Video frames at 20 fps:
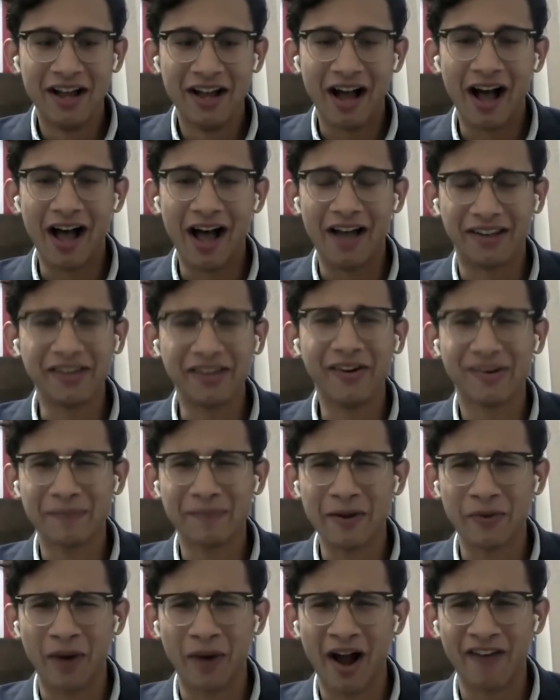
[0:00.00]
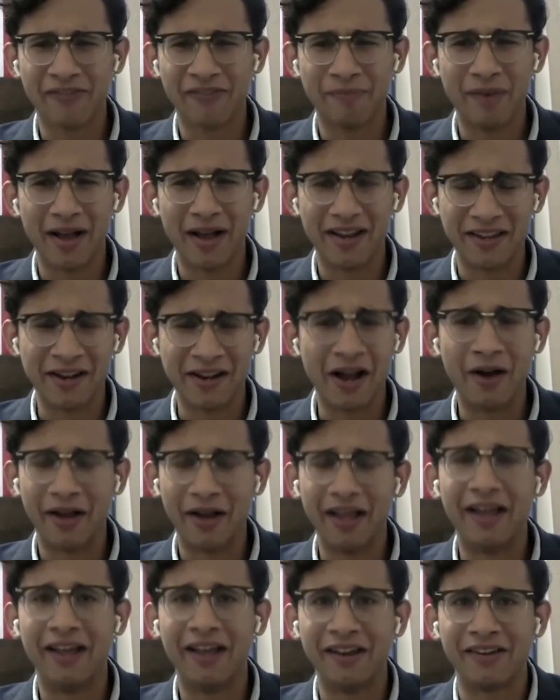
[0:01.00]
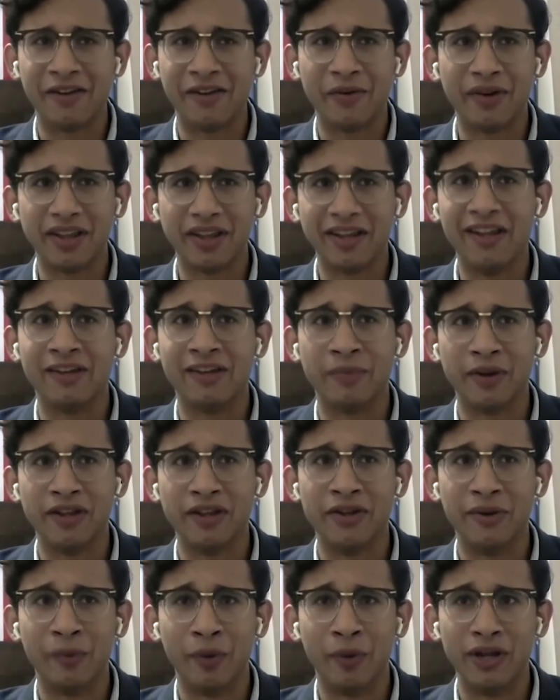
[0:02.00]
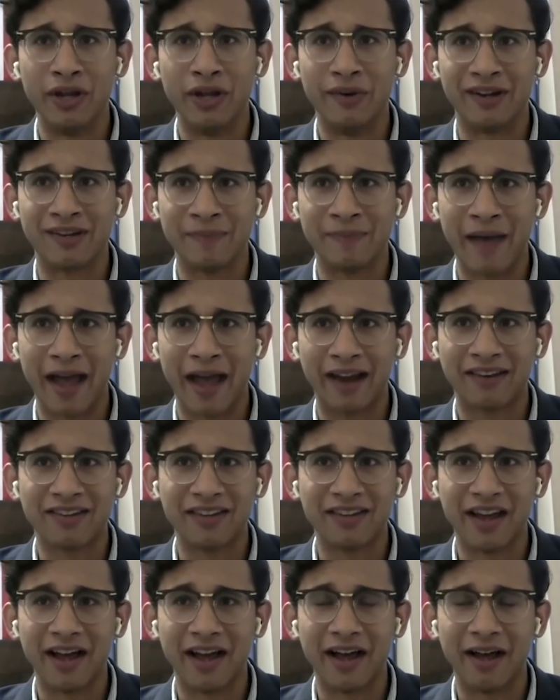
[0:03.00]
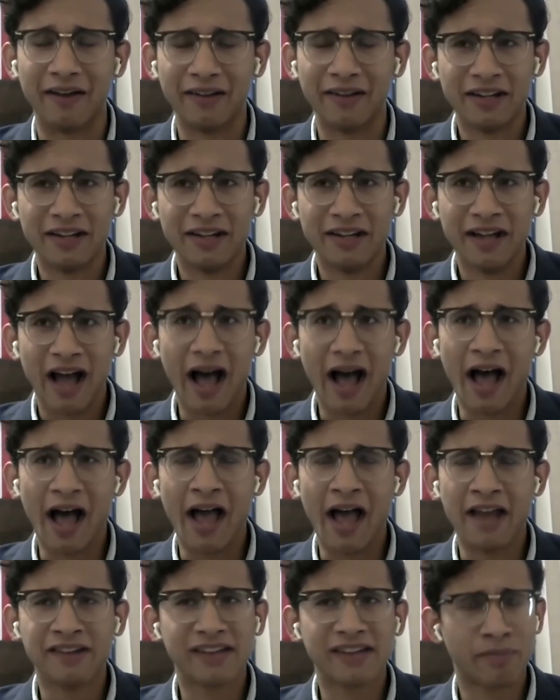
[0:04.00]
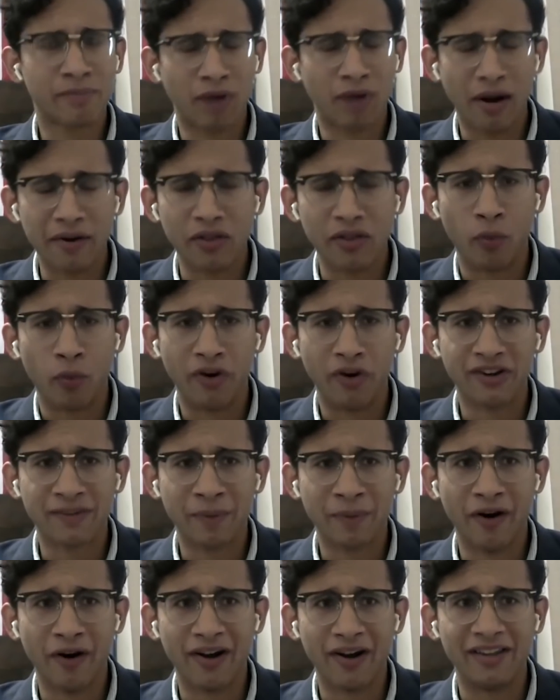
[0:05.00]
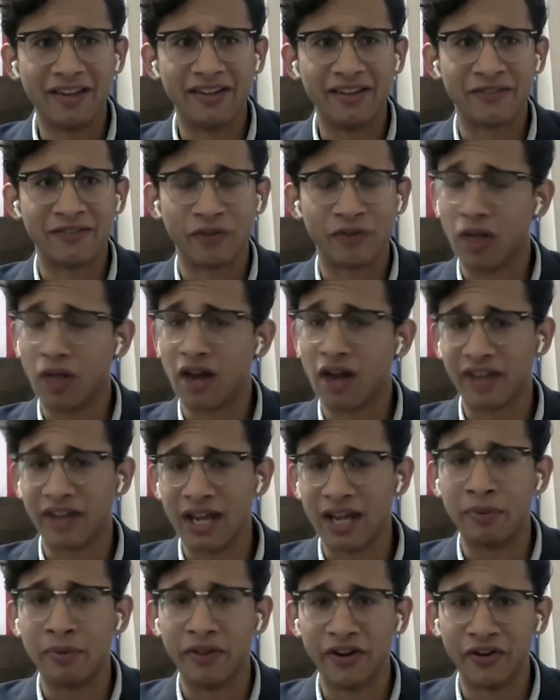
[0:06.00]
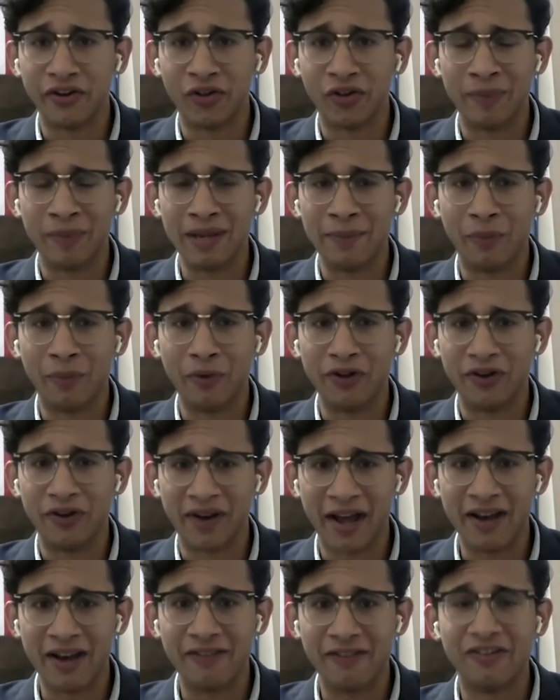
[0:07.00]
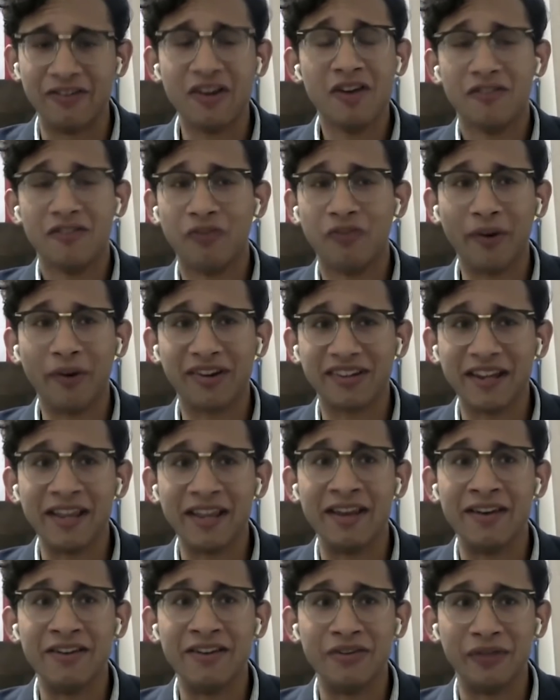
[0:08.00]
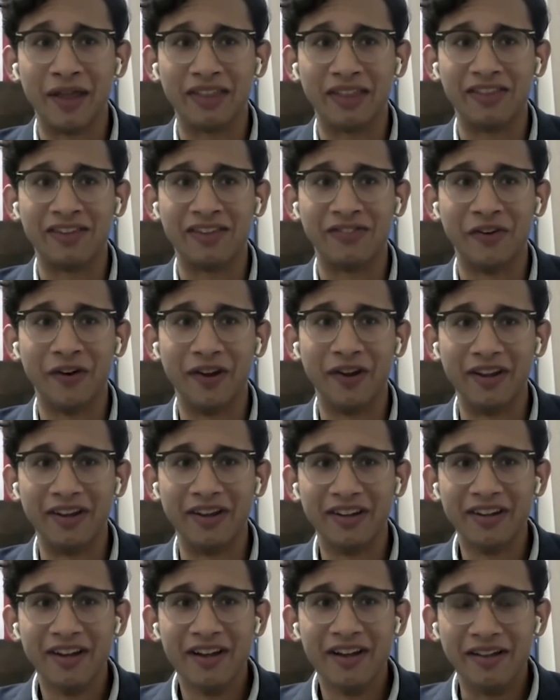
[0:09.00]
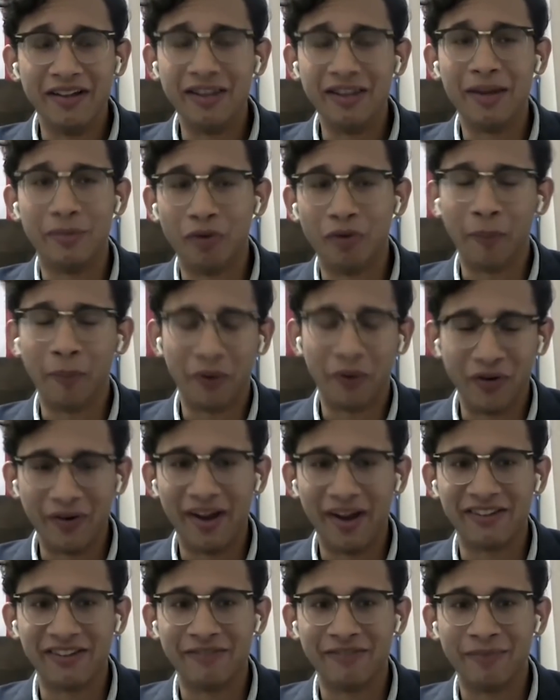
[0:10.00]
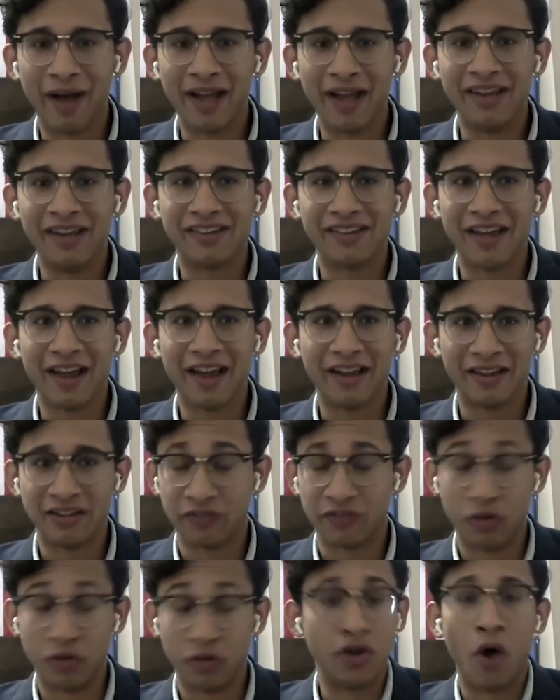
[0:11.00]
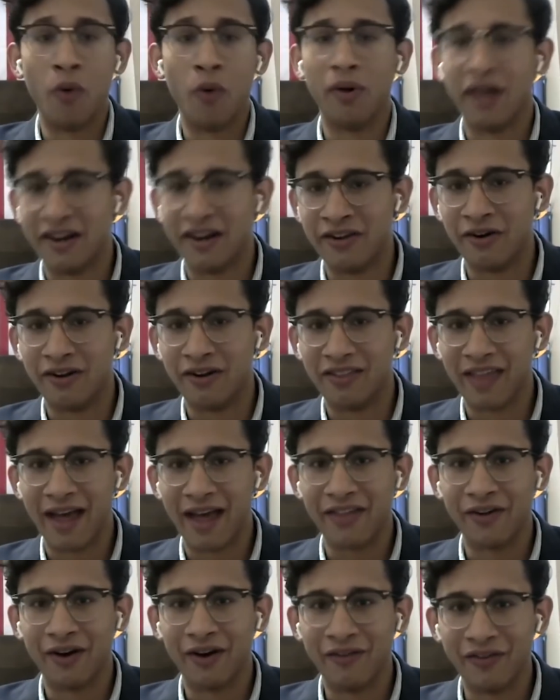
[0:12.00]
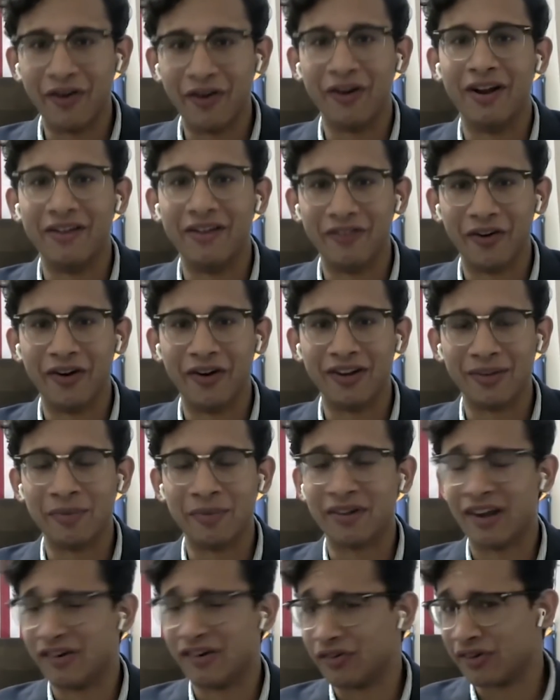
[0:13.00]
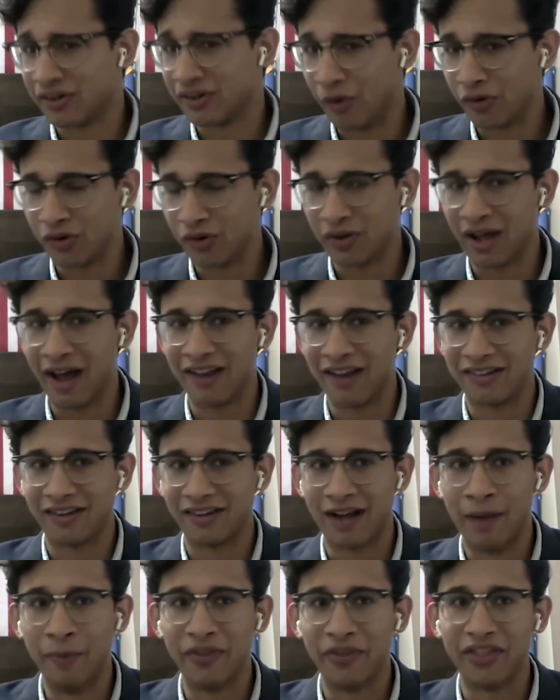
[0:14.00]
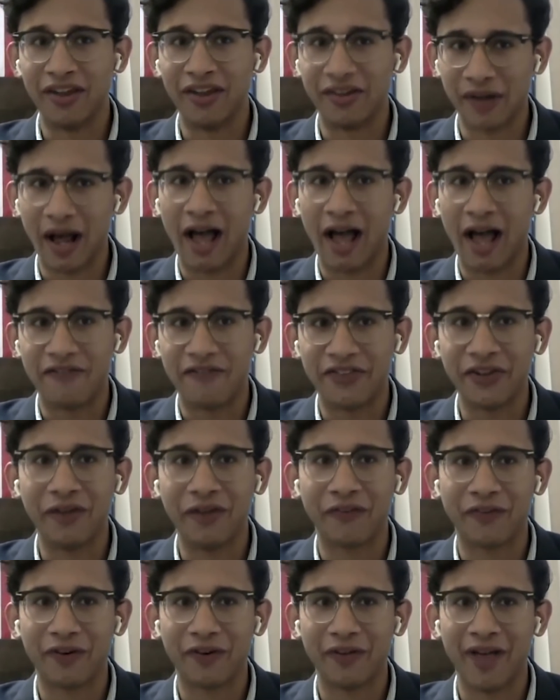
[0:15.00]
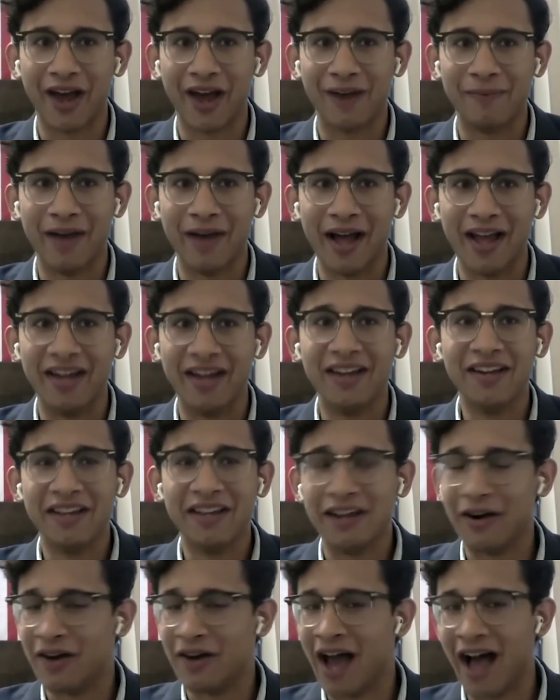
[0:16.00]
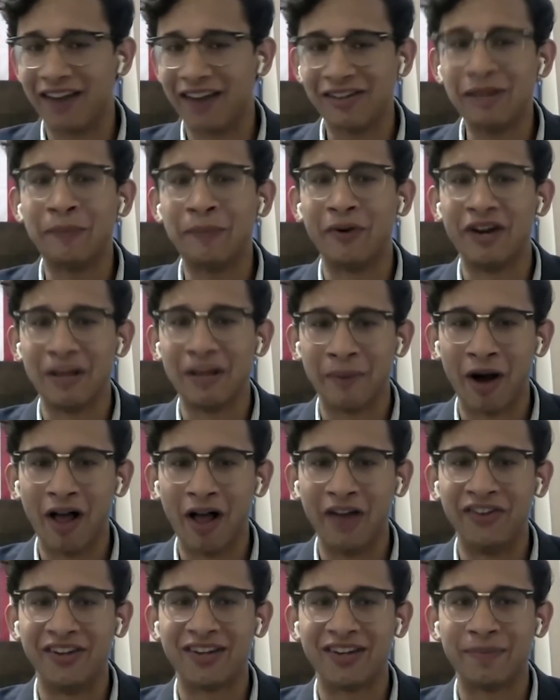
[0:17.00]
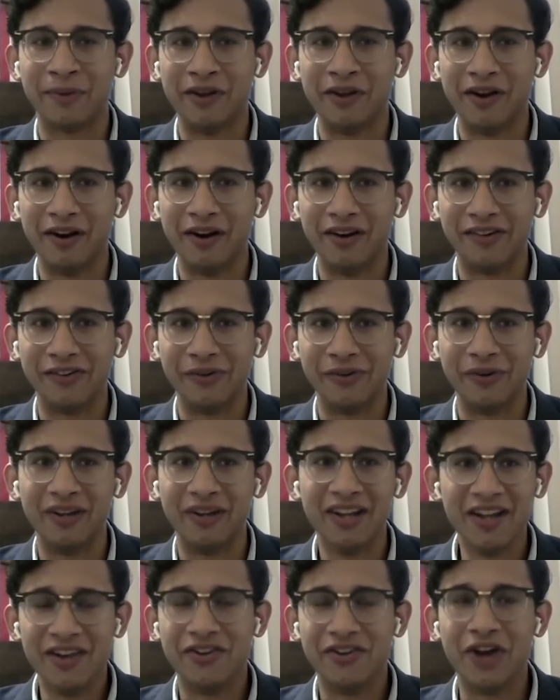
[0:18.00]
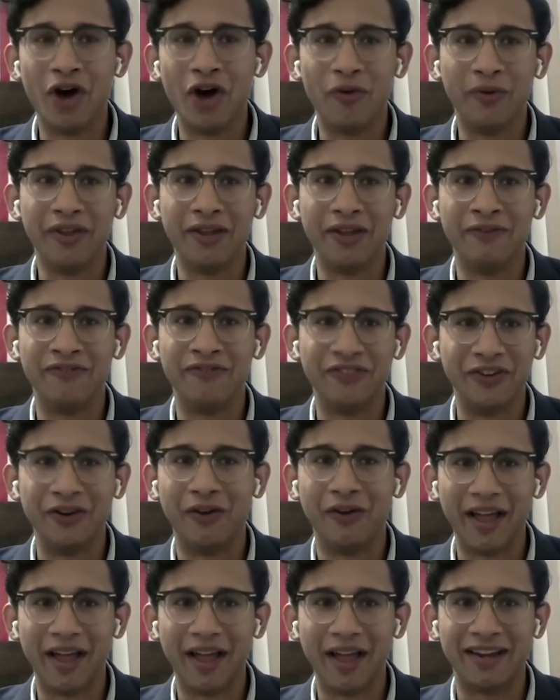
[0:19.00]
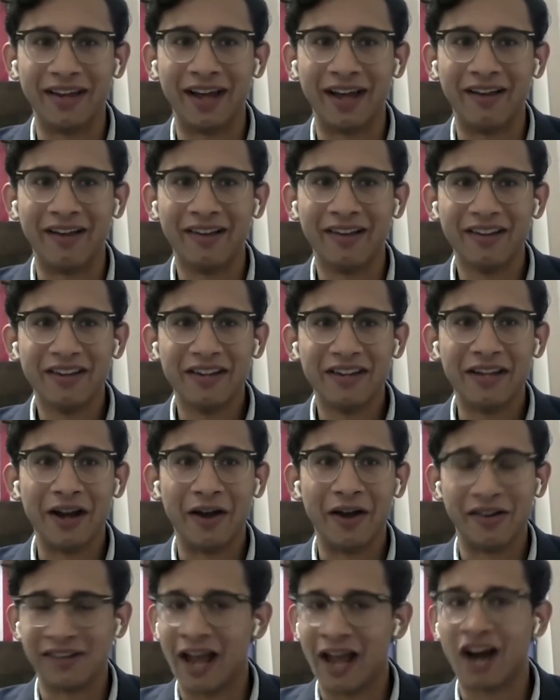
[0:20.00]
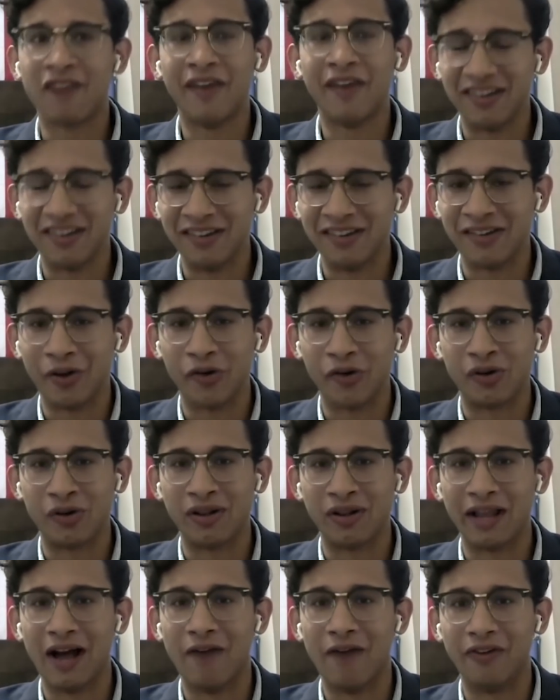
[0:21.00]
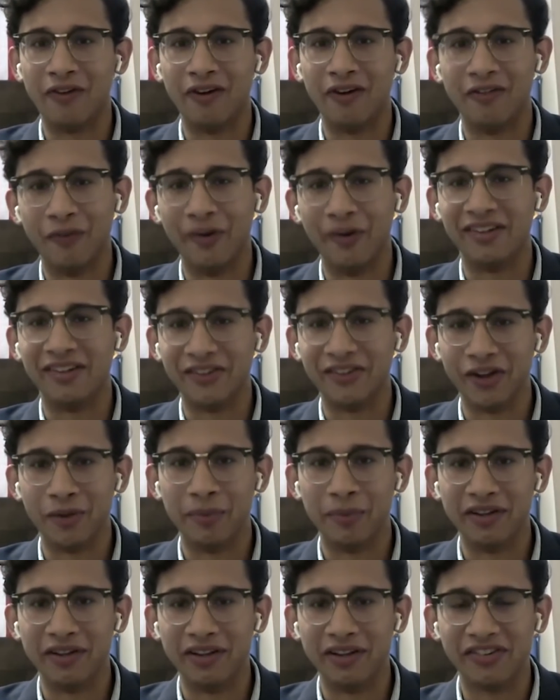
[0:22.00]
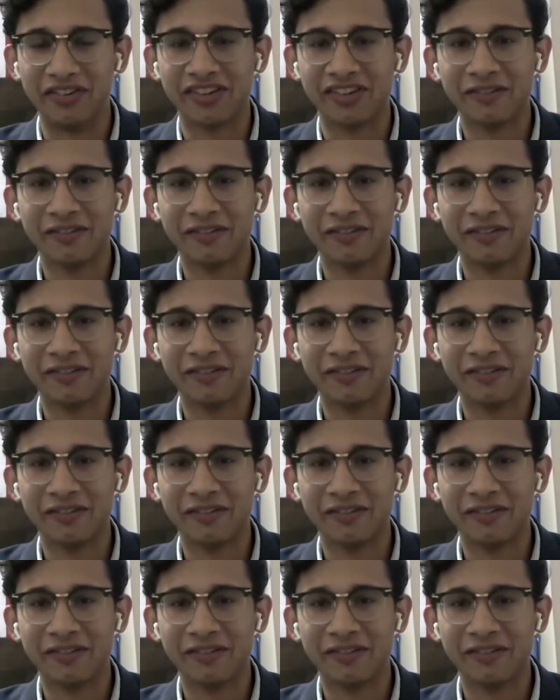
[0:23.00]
So it's been rough, but, you know, it really is what you expect. I'd say probably the worst part is for a lot of apolitical people, you're kind of forced into like this very liberal progressive mindset, because if you don't adhere to that, there are very, very substantial social costs that come with it. So I feel for a lot of my, you know, not super into politics peers who don't really feel like, you know, sacrificing social clout for voicing their beliefs.